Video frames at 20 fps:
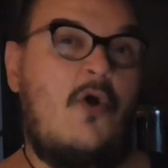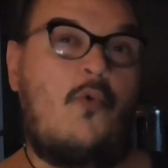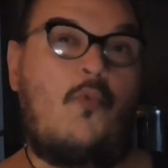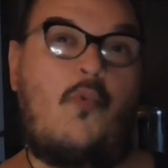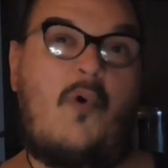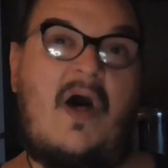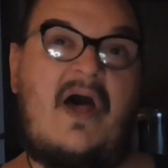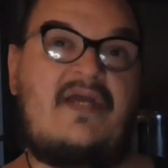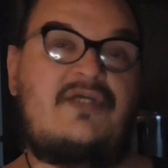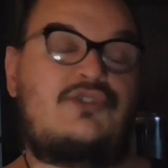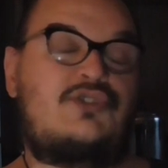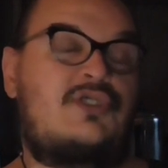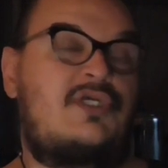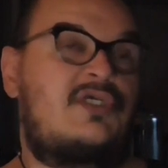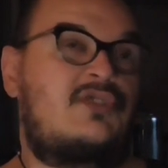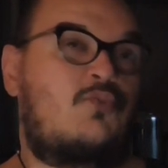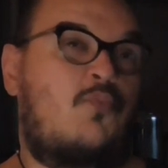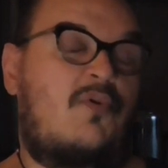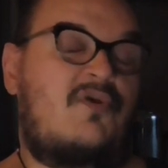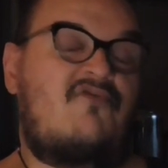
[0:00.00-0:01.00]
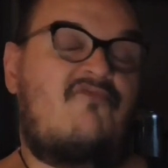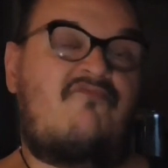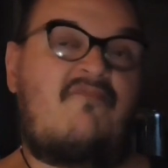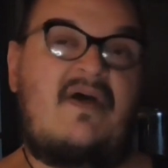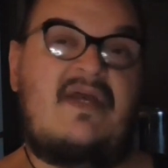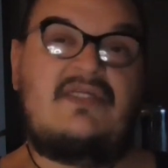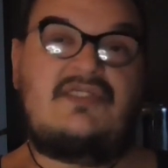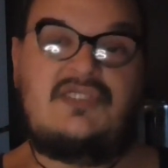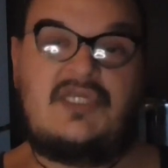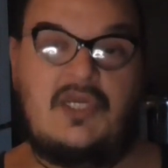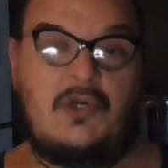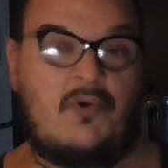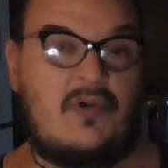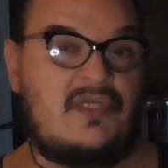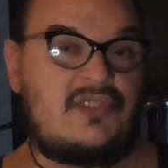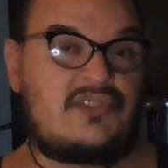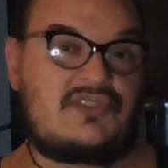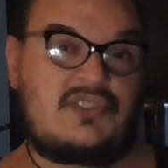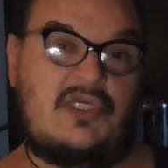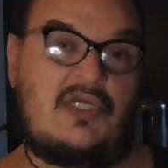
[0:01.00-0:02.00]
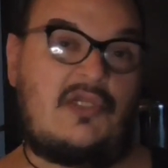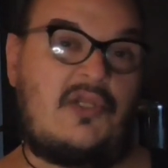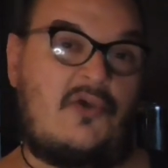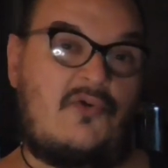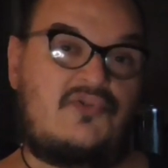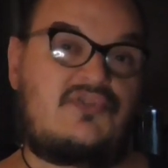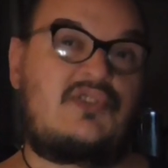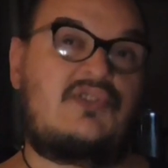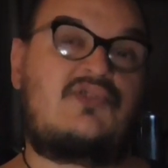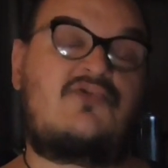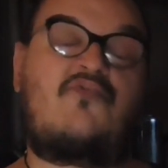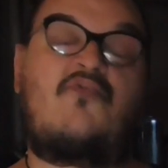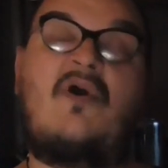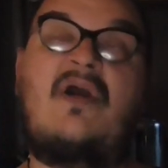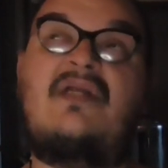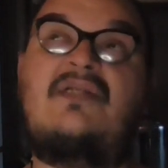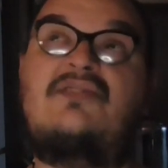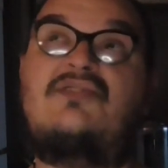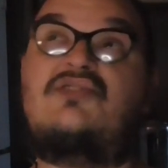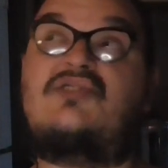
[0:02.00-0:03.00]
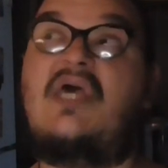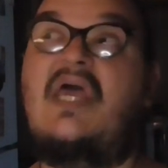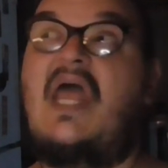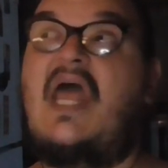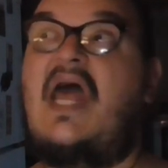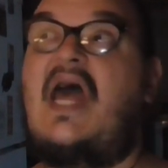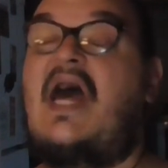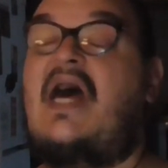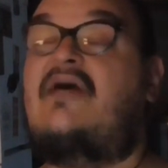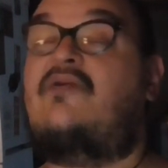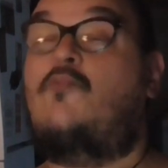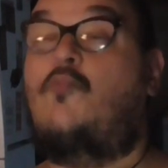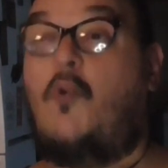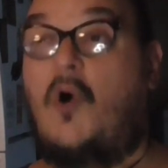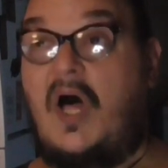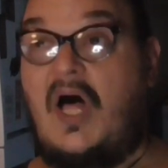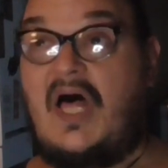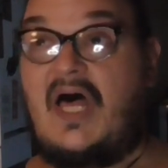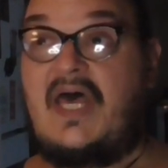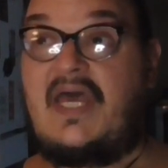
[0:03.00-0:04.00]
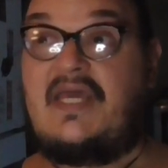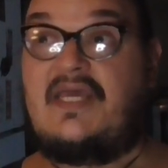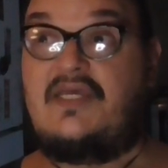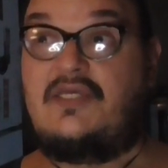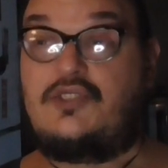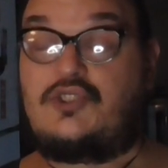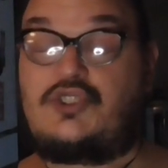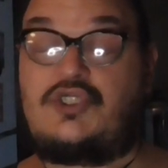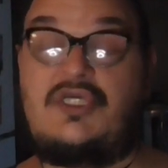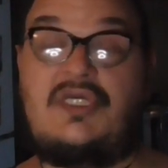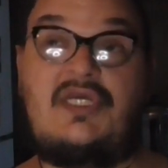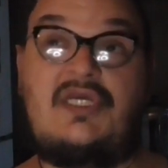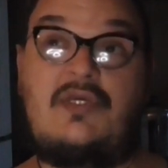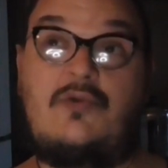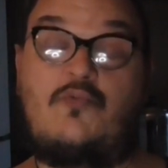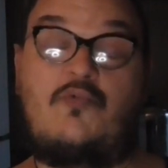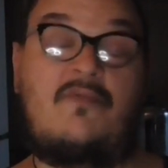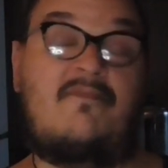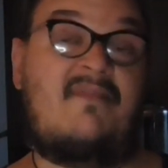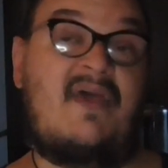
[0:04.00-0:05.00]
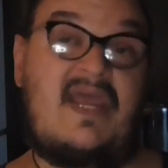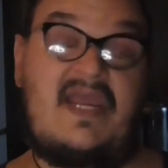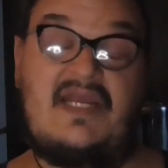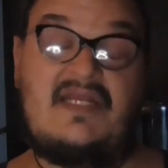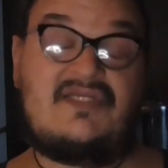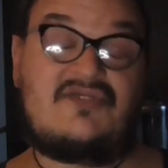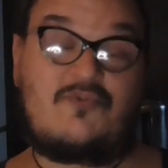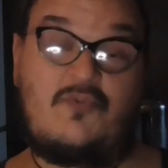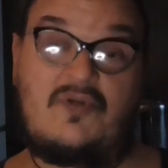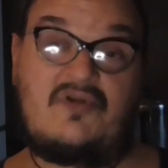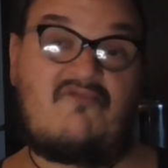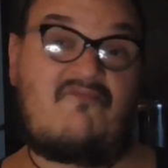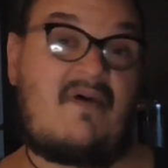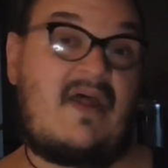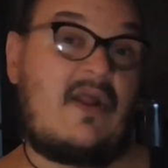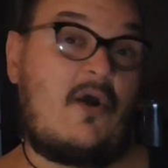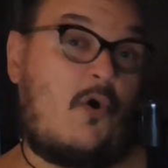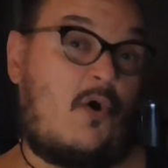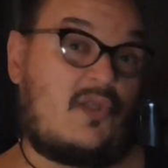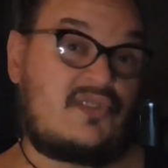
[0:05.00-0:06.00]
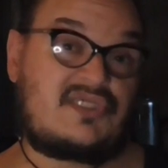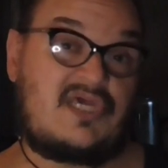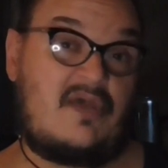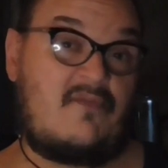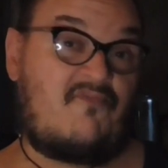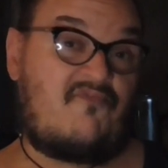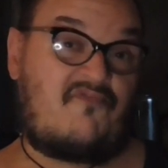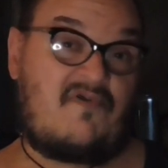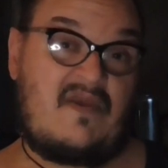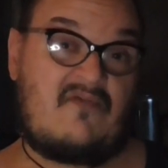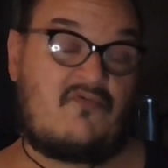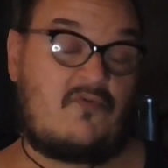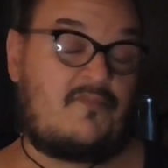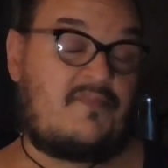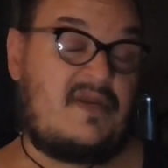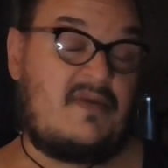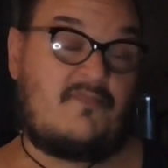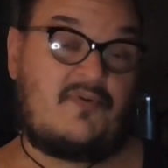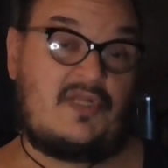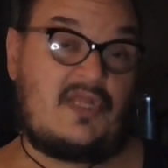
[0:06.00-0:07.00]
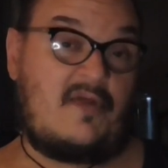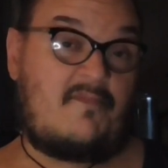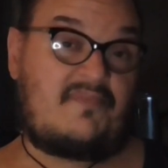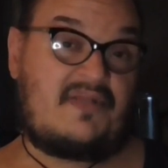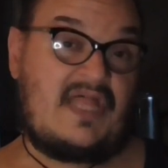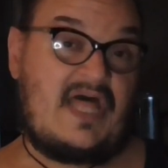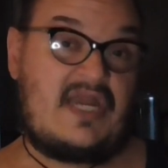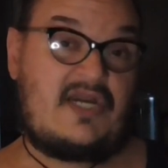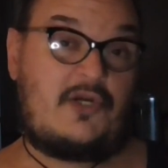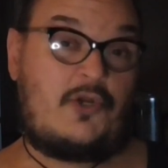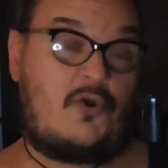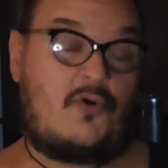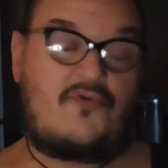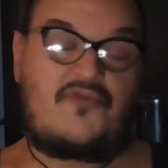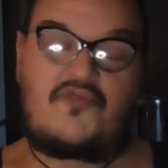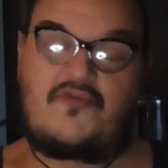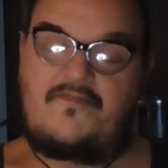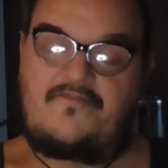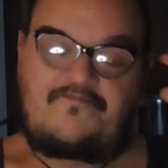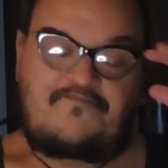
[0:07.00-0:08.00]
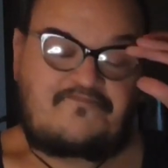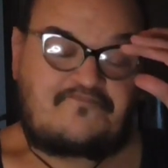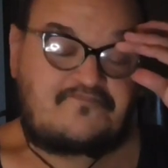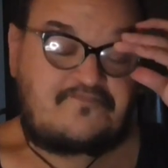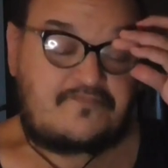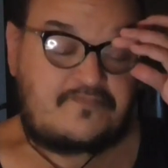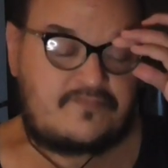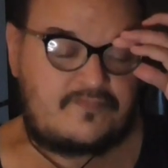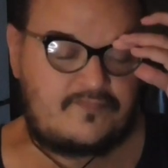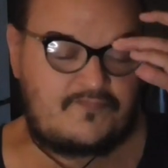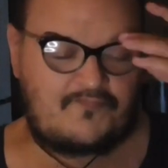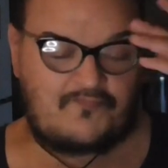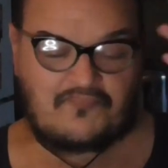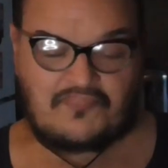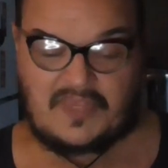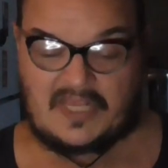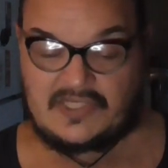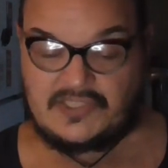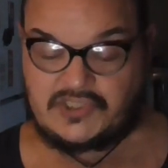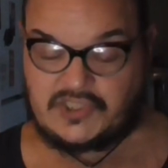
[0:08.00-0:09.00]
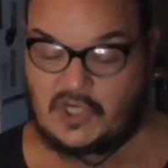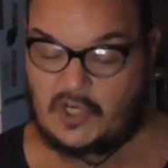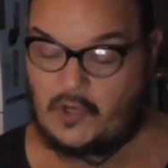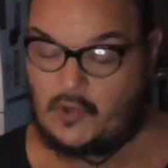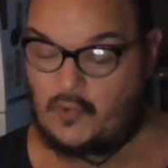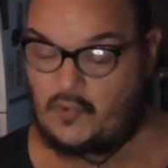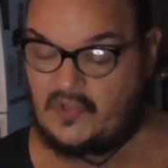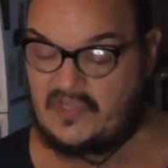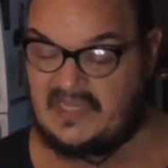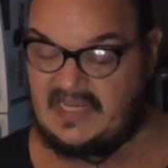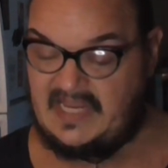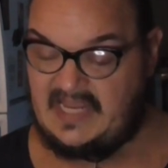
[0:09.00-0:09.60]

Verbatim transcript: why she is one of my dearest and closest friends, and why she remains one of my all-time favorite people on planet Earth. So